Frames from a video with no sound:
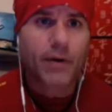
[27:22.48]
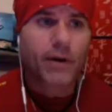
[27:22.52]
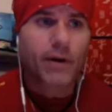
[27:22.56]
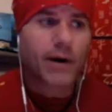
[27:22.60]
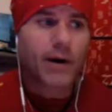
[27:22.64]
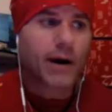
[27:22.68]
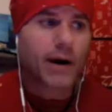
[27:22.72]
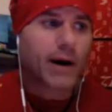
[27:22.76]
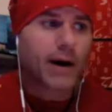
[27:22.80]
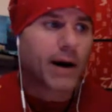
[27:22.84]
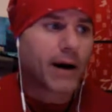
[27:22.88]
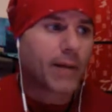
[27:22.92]

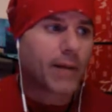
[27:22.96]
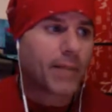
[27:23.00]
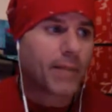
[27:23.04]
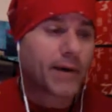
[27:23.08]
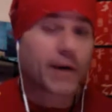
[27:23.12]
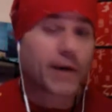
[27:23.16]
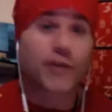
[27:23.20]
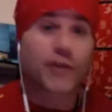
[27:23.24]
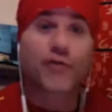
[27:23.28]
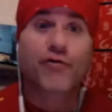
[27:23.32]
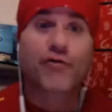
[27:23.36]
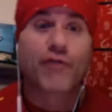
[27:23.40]
It
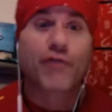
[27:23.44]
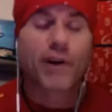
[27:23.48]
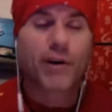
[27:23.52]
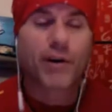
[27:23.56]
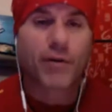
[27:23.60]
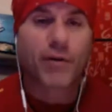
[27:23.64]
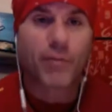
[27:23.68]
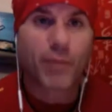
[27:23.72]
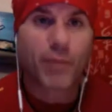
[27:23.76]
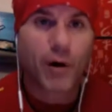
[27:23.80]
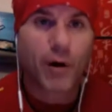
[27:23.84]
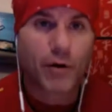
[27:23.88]
can
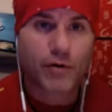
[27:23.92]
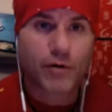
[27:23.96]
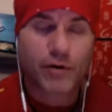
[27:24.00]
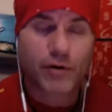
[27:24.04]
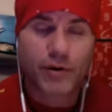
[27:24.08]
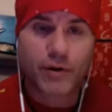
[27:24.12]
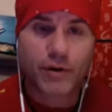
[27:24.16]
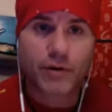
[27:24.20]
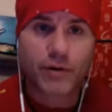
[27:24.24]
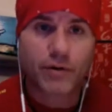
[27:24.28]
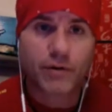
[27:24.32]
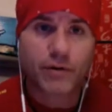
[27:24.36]
trigger
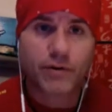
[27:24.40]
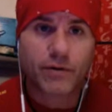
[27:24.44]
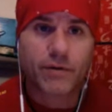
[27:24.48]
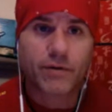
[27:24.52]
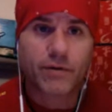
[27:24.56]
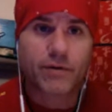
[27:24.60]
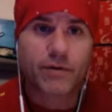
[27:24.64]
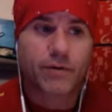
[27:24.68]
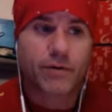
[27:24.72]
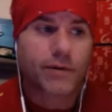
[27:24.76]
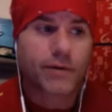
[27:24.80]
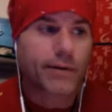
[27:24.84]

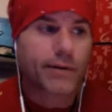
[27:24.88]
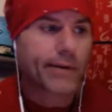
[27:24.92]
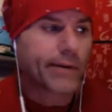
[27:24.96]
emotions.